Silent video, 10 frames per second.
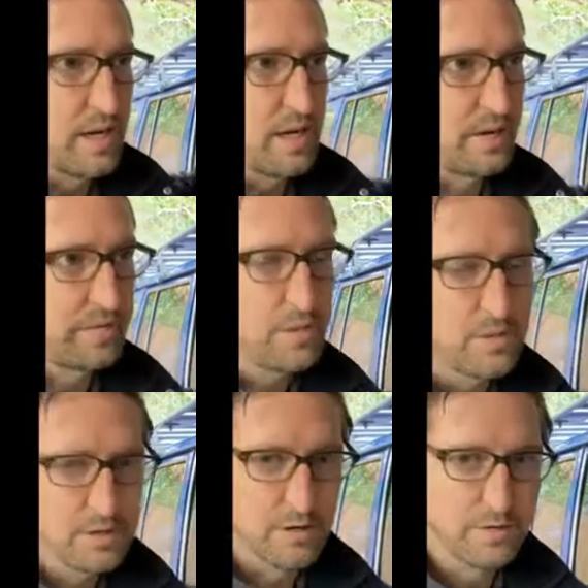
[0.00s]
a few
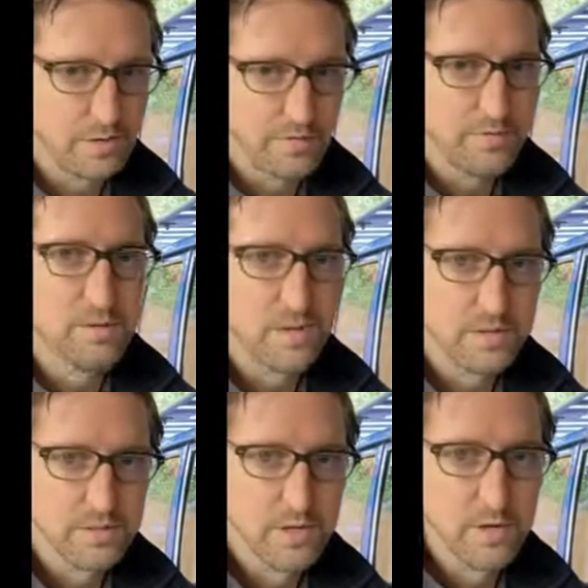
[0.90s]

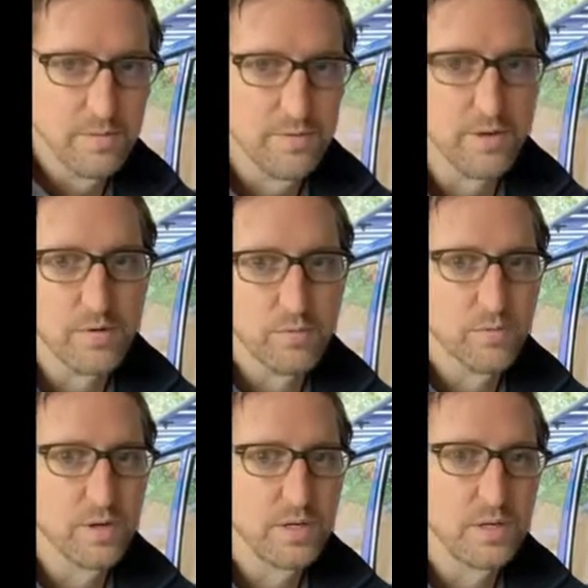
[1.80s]
years ago before I
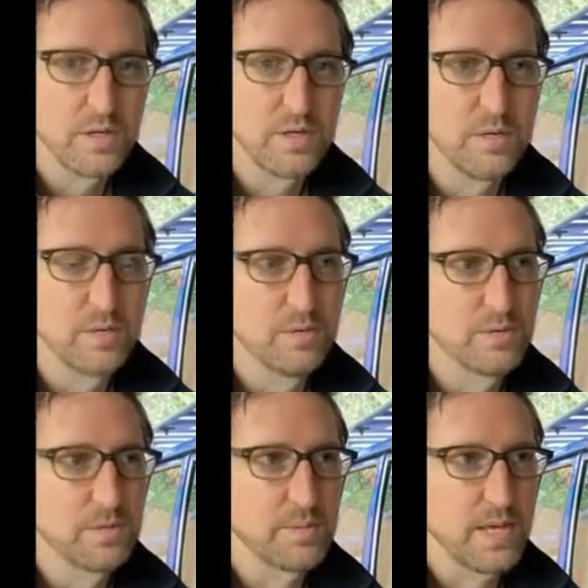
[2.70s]
really knew
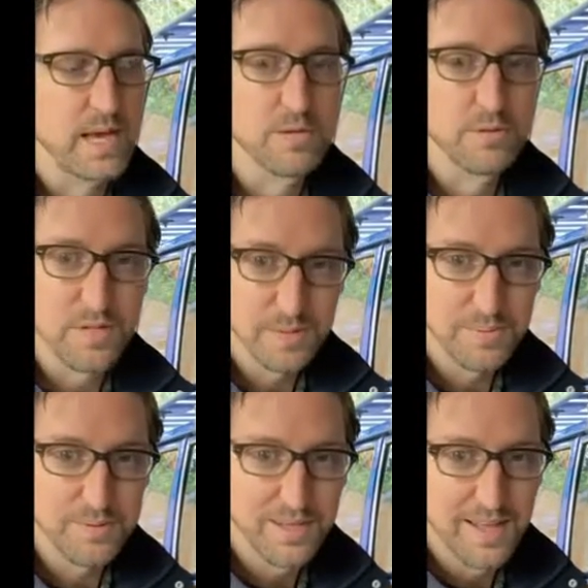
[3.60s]
some of the extra
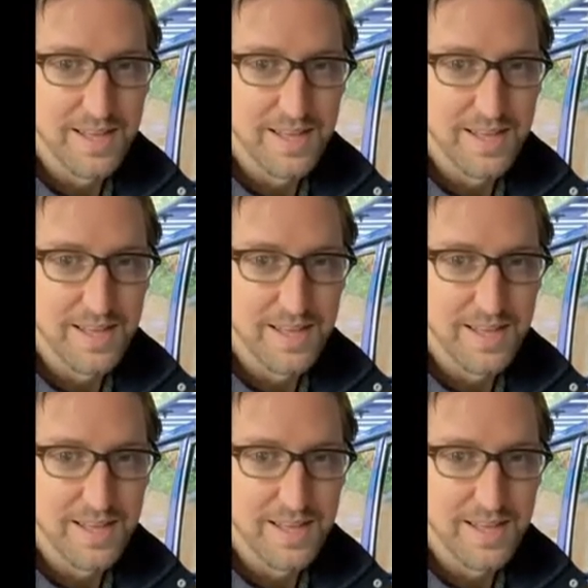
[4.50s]
tips,